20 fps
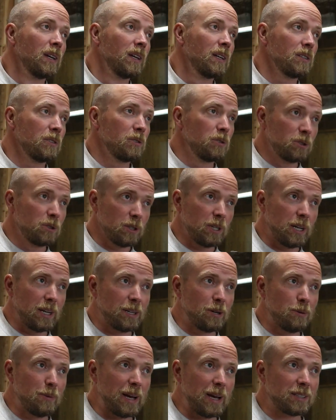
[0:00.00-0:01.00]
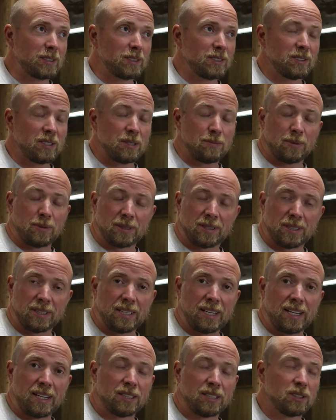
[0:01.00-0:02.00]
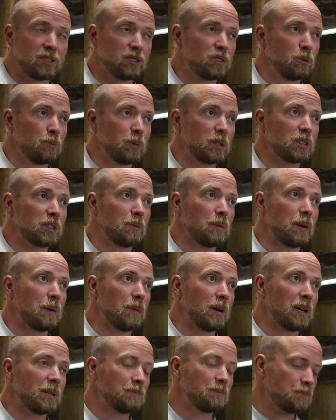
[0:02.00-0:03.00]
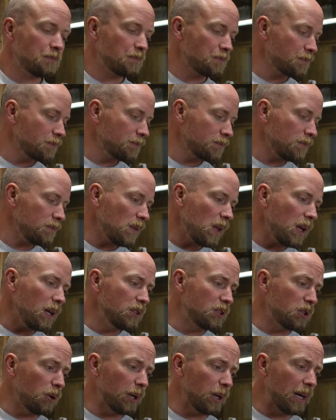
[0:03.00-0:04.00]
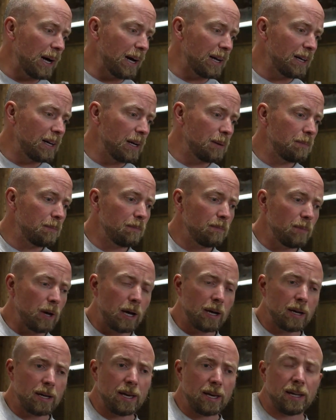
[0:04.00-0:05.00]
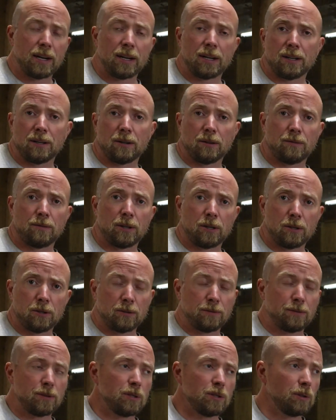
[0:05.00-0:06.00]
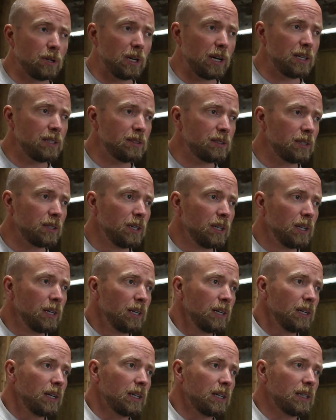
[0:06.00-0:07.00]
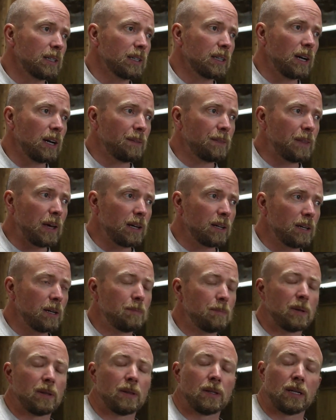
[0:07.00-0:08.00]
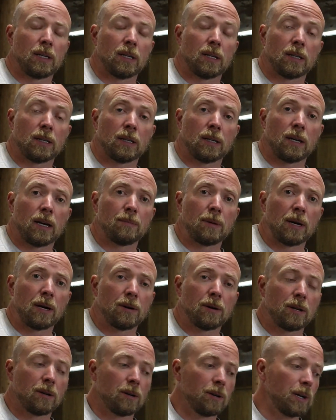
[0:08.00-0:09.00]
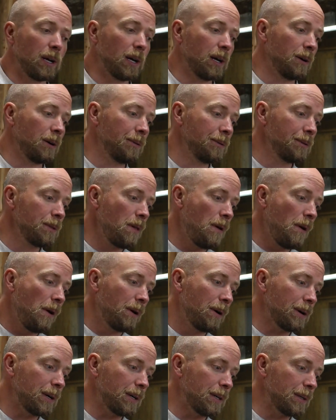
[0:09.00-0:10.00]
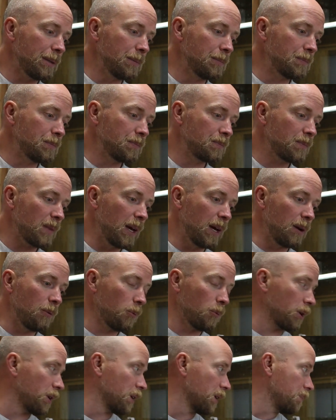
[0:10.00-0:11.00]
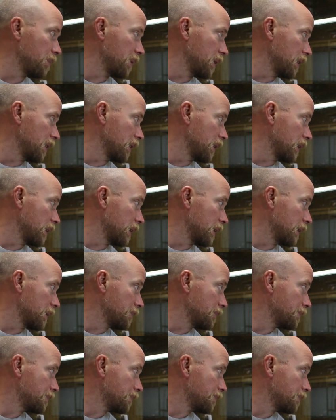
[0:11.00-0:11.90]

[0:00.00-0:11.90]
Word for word: Usually I go back to sleep, but today just too much on my mind. So I got up, uh, edited a video for you guys, uh, got that up, and then uh, I'm out here now, um, and we're gonna be uh,